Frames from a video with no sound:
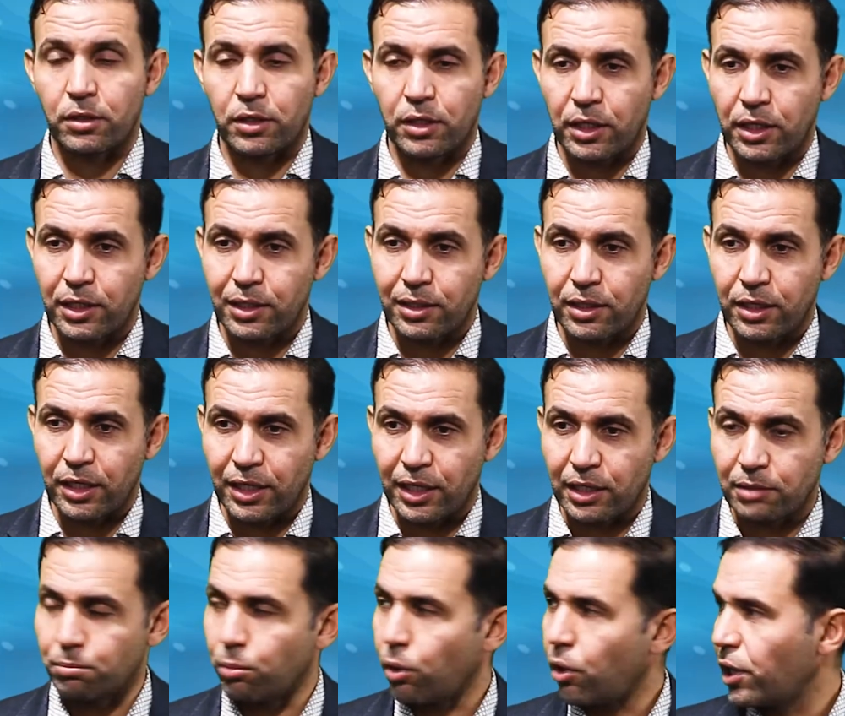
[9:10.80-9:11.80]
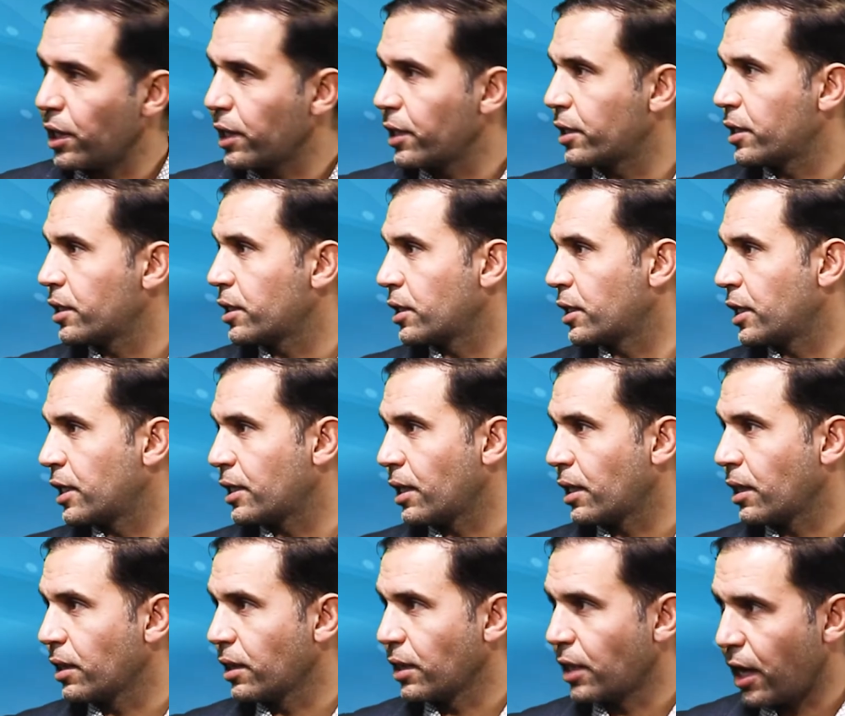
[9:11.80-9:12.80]
You need boiler. You need a
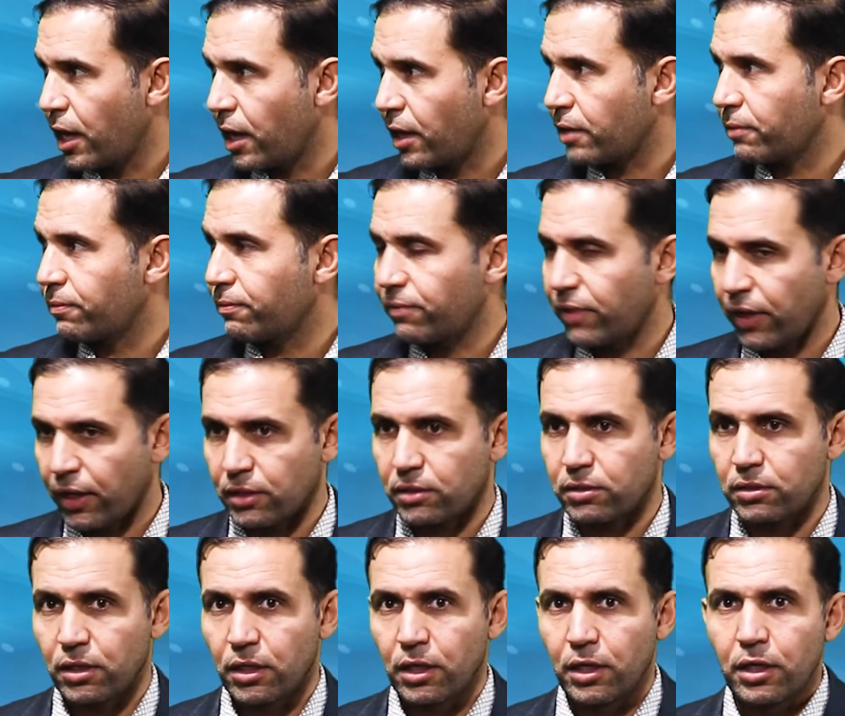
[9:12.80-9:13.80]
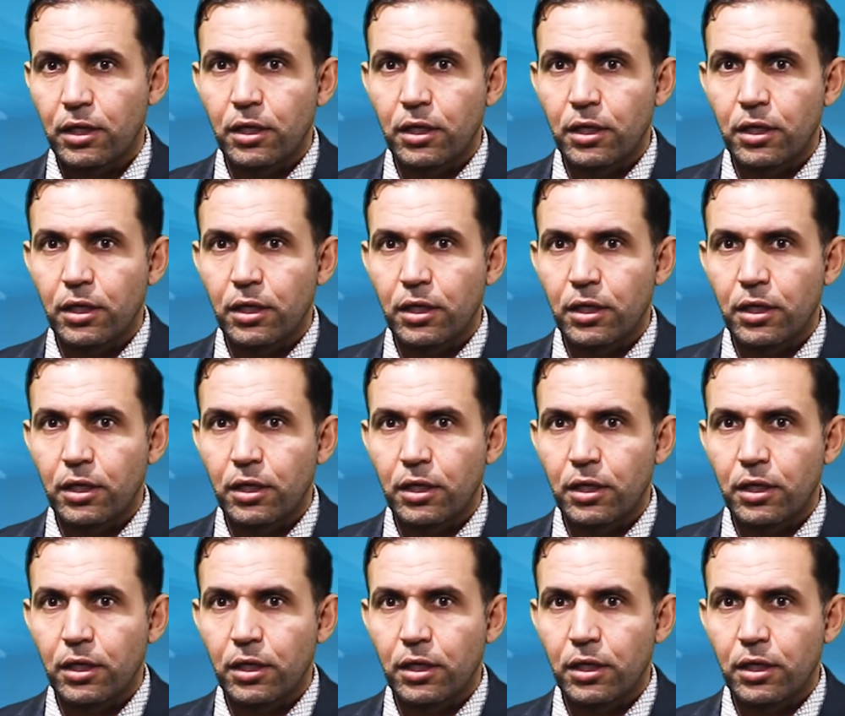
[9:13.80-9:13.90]
lot of things